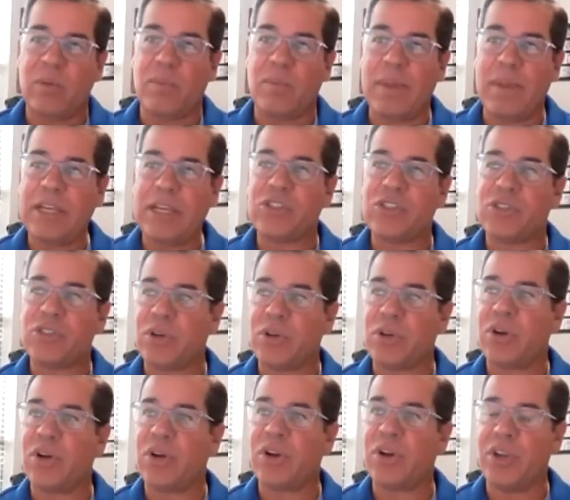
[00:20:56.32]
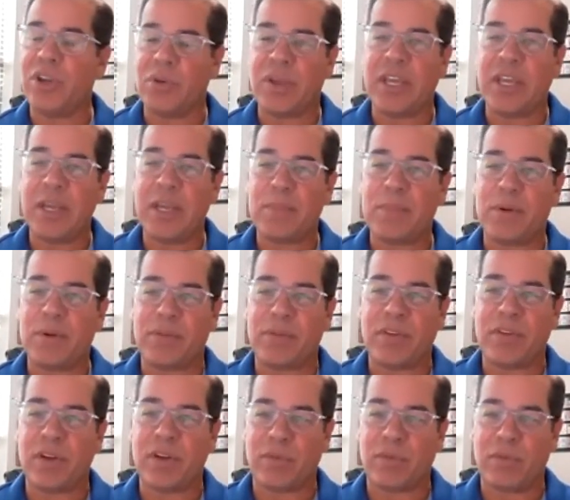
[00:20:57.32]
make sure you keep your
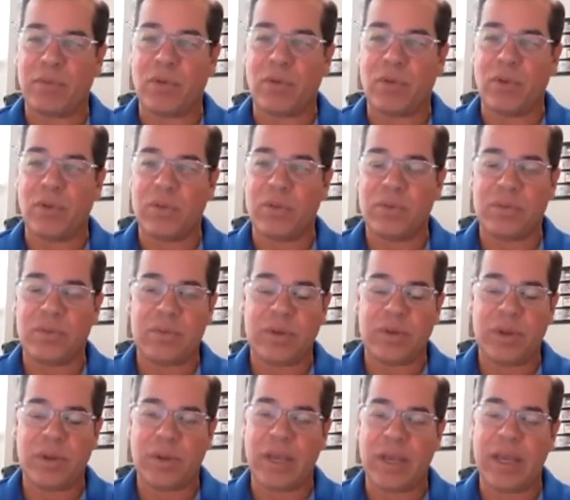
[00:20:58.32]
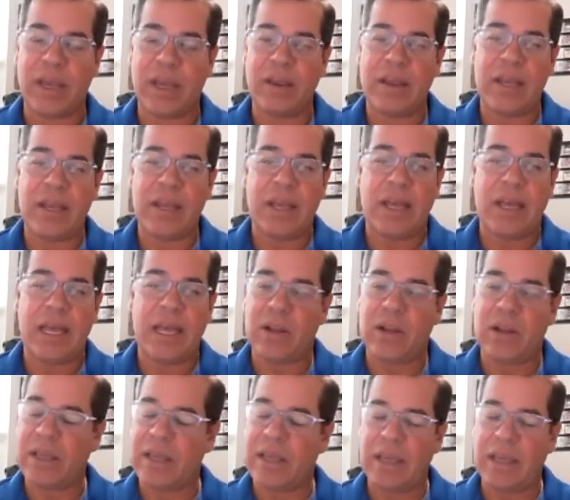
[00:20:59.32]
funnel full. Okay.
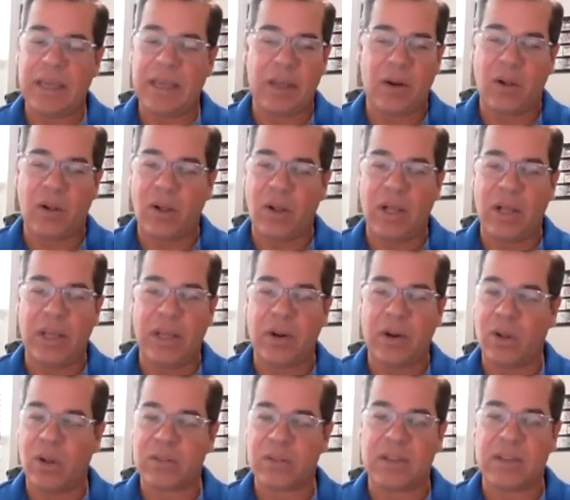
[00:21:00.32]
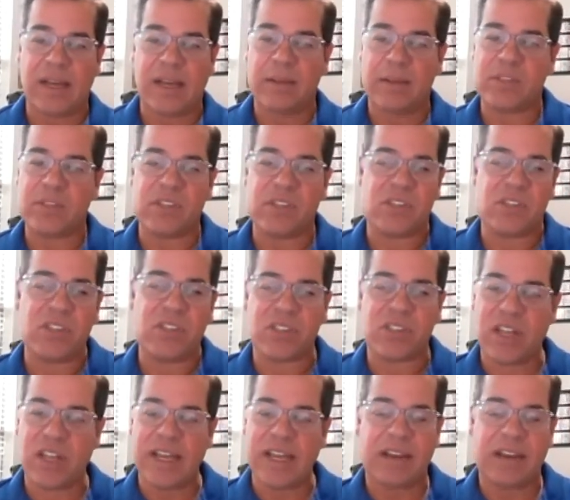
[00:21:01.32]
At all times. It's
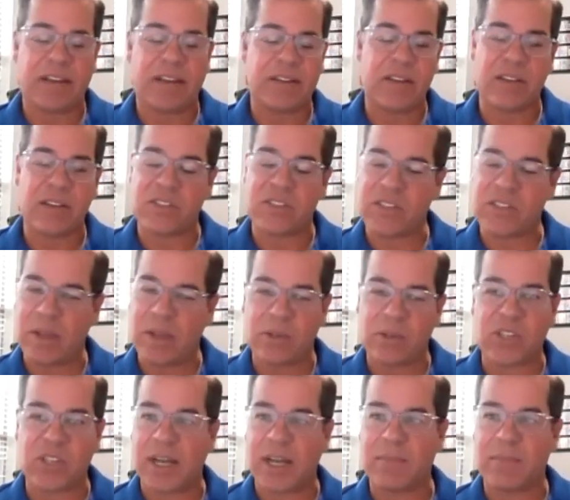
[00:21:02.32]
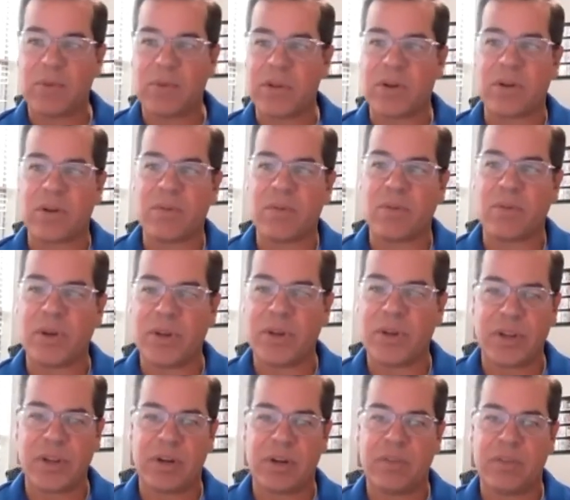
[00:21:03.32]
just like a sales job when
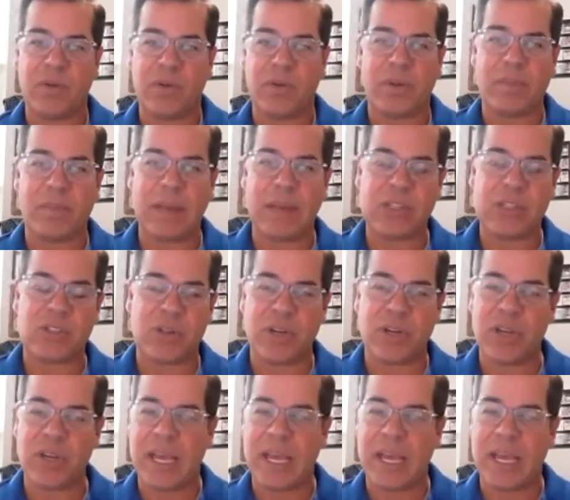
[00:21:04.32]
you're interviewing. Make sure